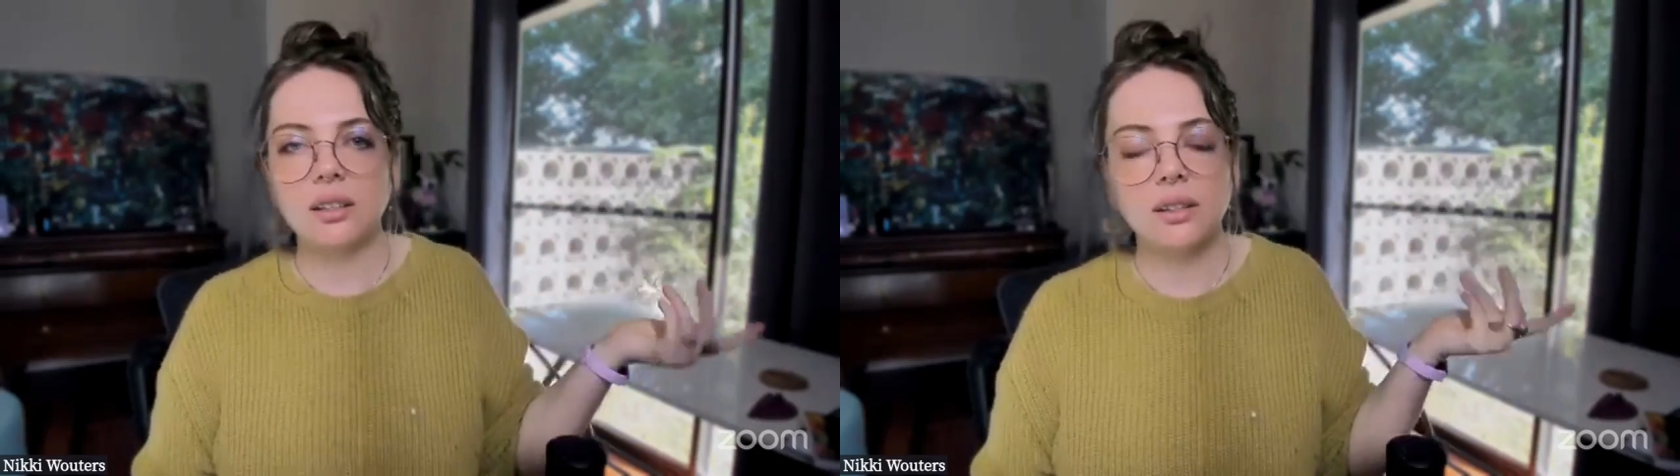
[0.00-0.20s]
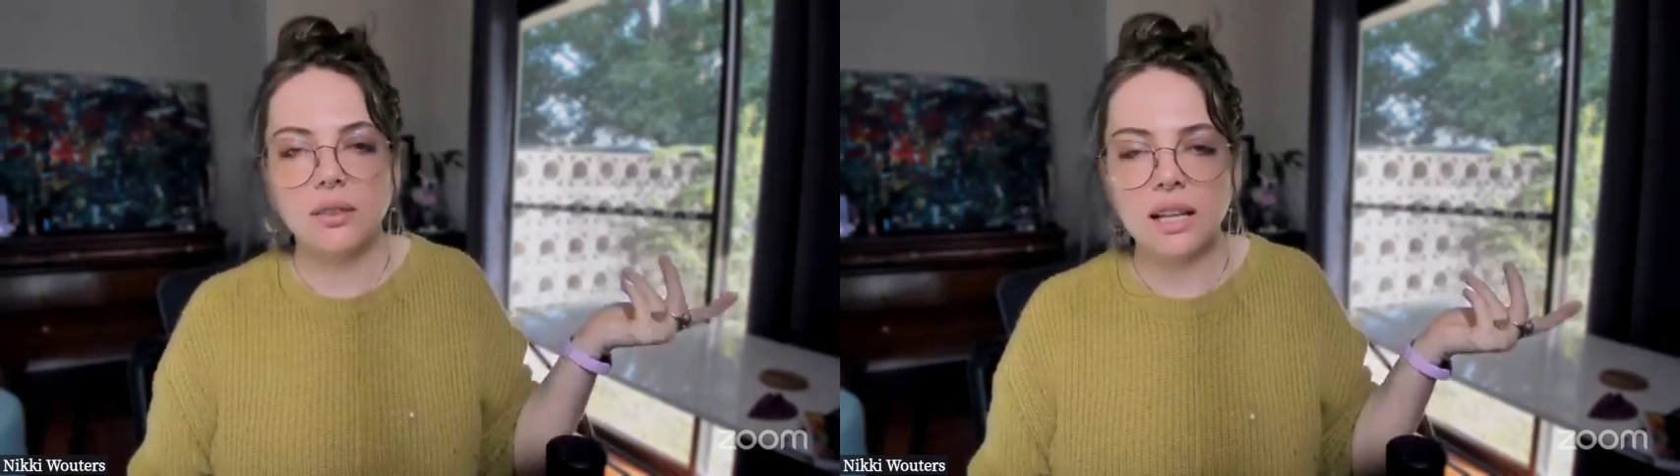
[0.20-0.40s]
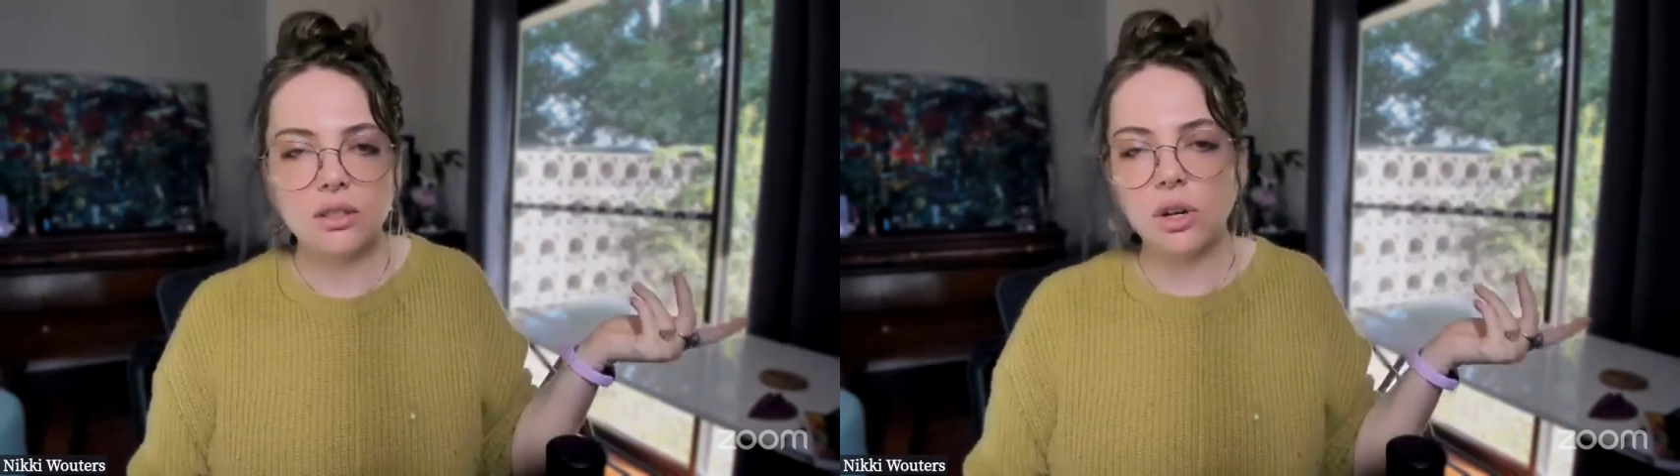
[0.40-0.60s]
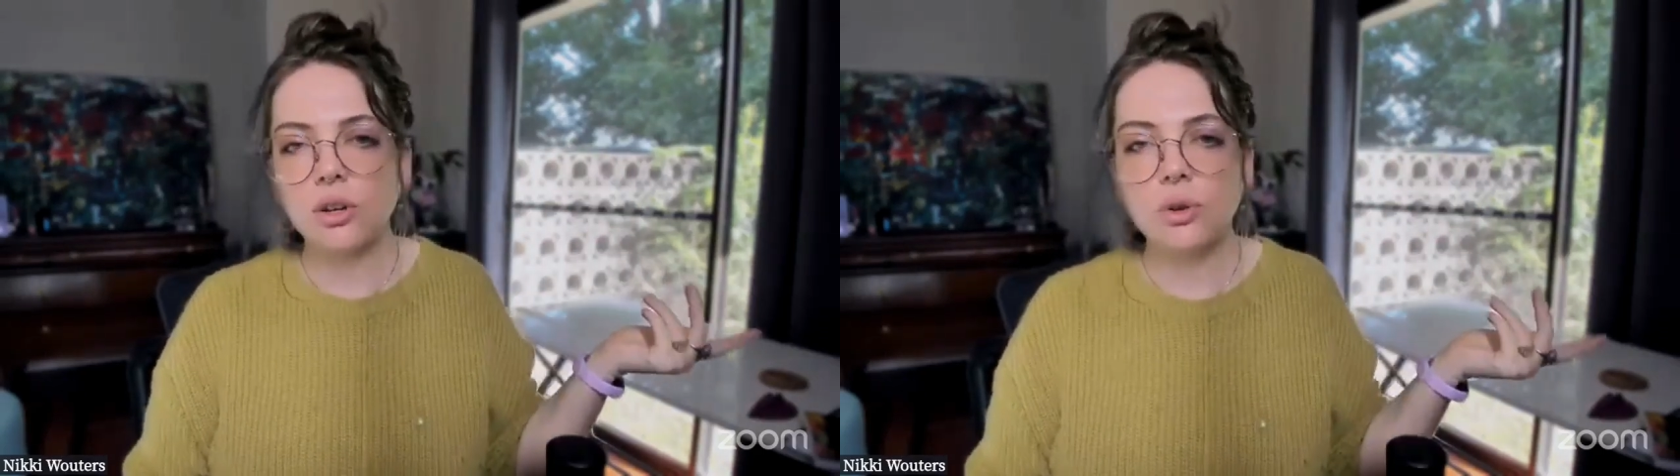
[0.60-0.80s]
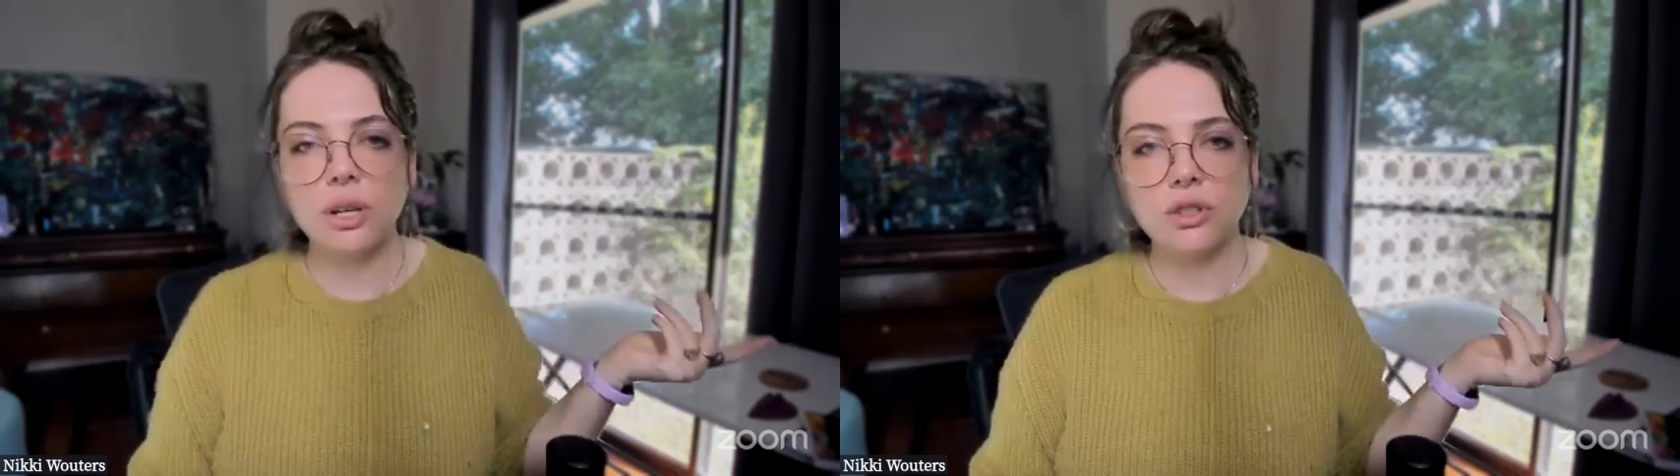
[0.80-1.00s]
that's not
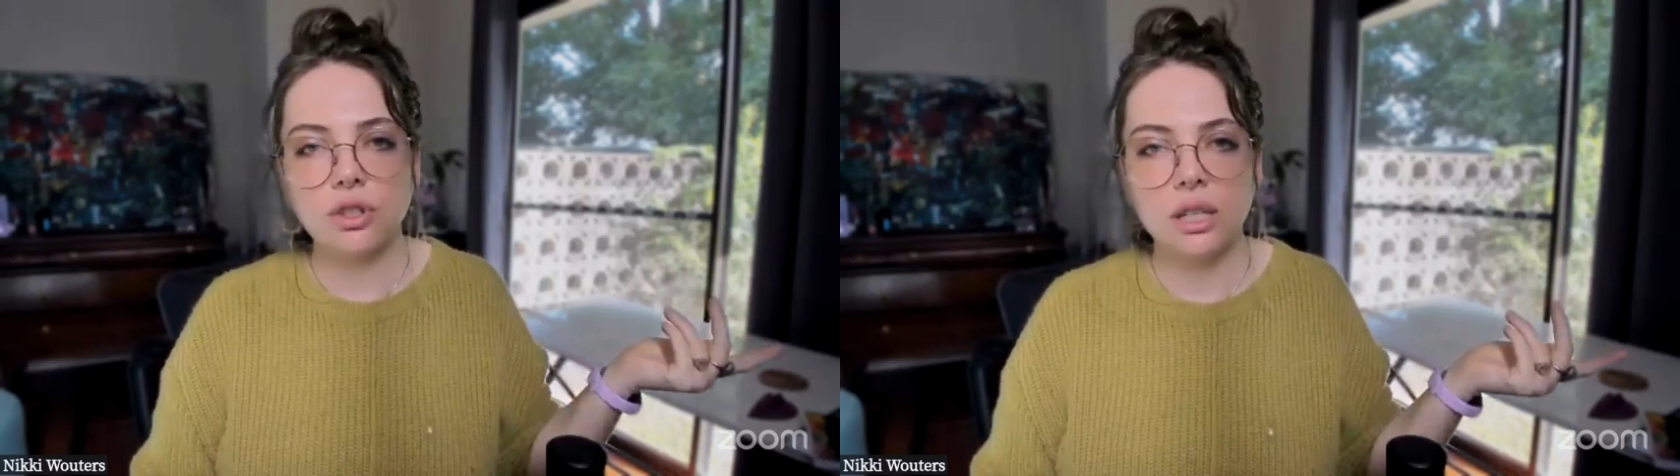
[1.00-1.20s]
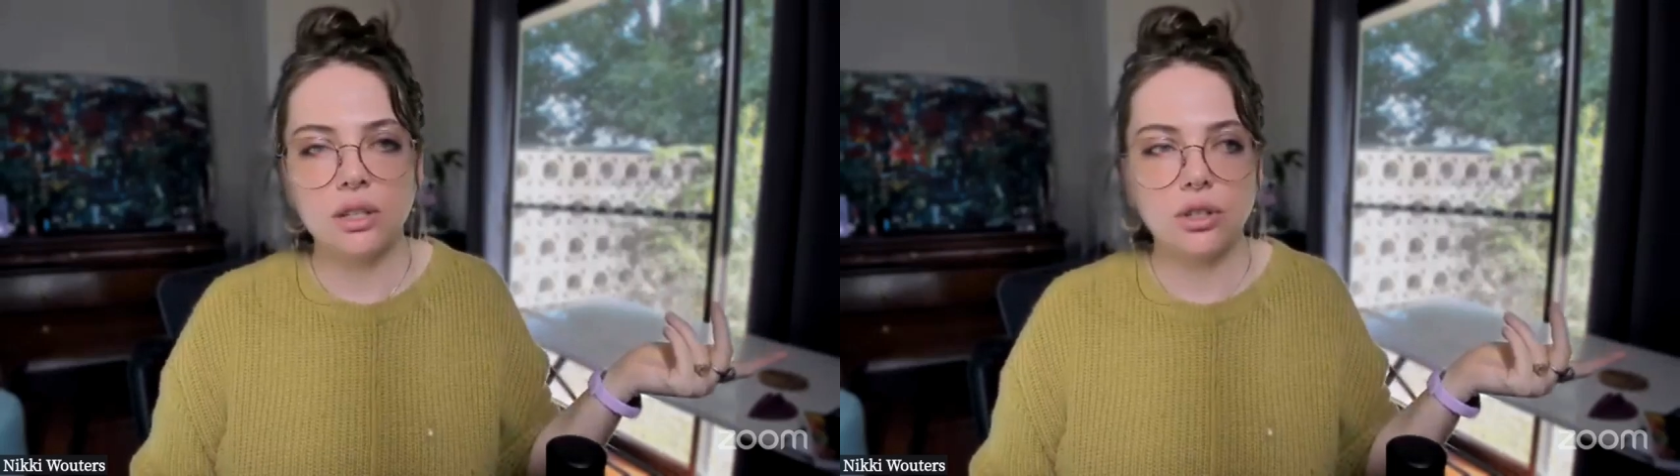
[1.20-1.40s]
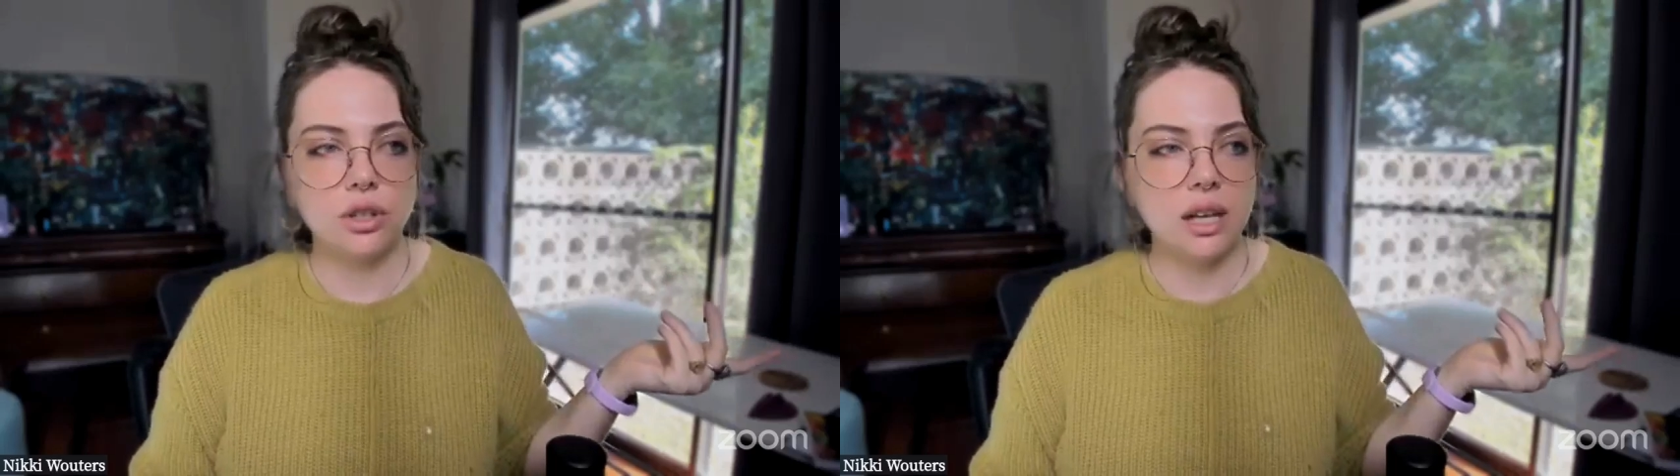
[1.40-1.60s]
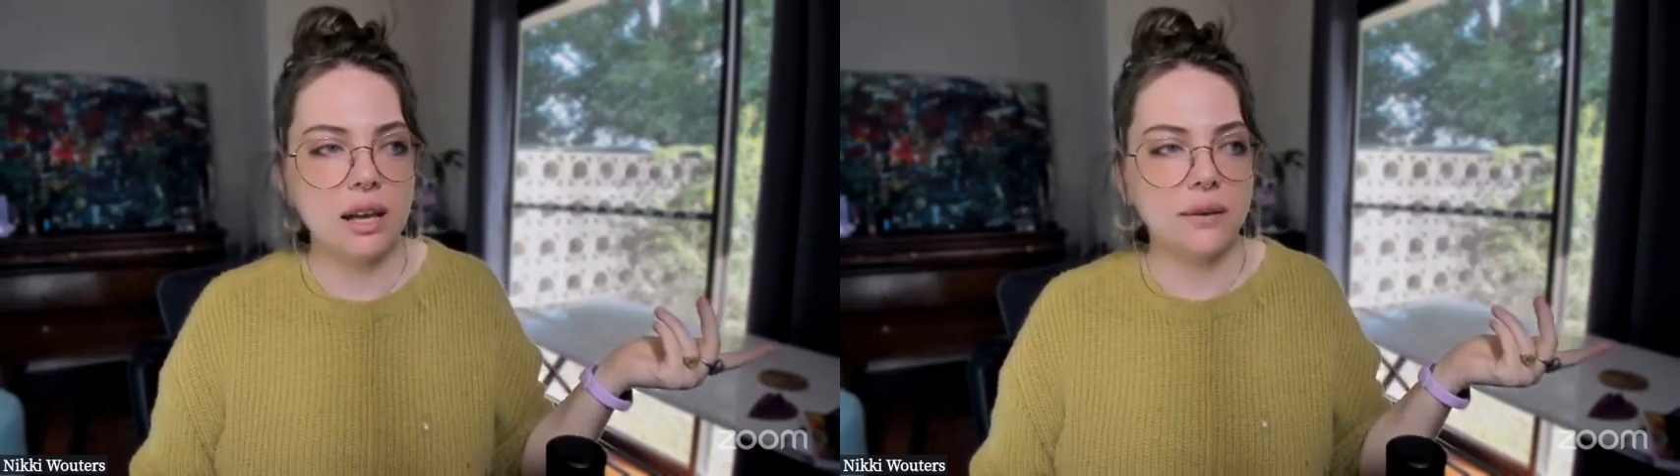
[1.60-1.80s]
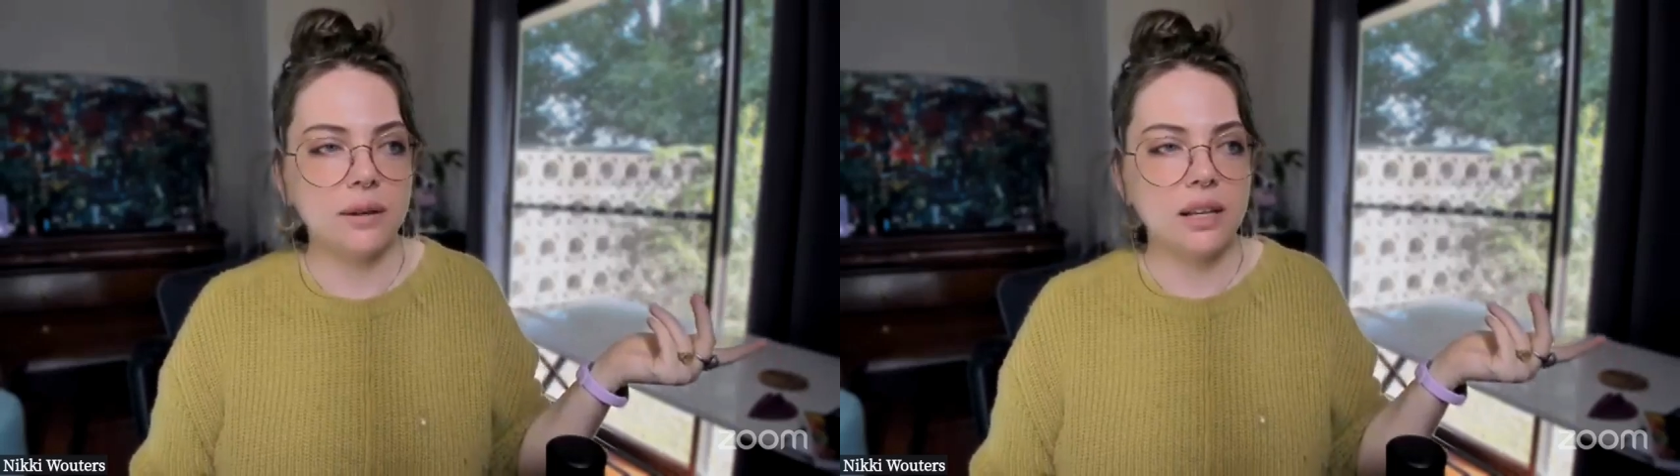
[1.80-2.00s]
noise you need to tune out.